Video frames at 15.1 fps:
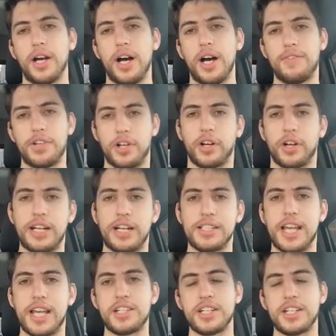of an
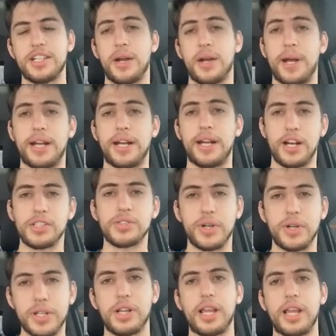organization that right now is
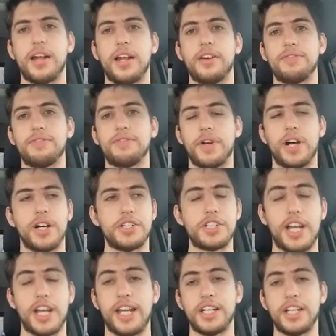going through a lot of uh,
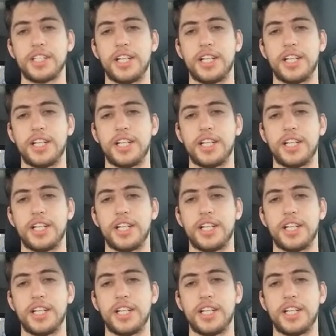change and